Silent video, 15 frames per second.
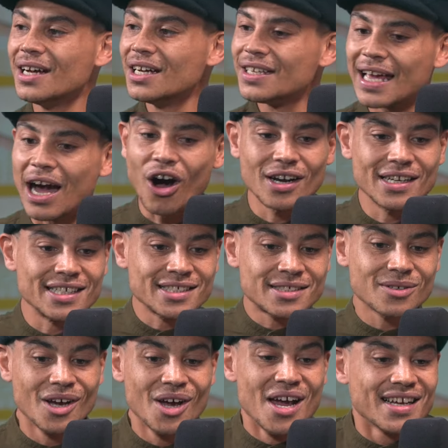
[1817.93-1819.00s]
You get all these
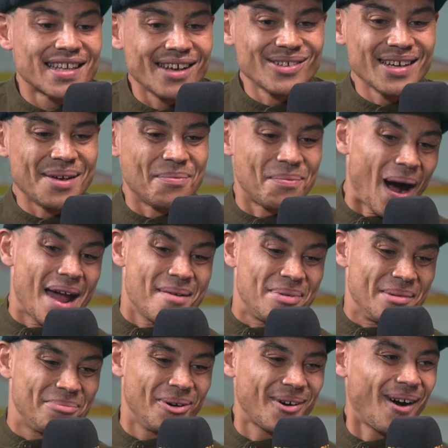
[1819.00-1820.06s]
guilty white
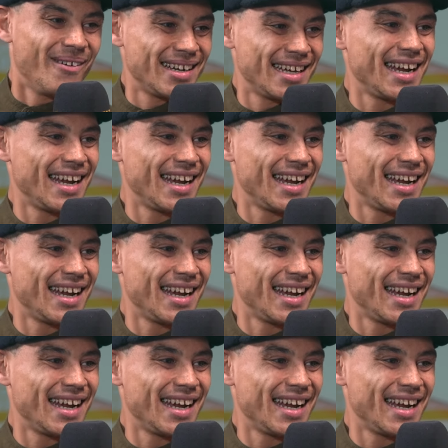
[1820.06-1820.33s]
people going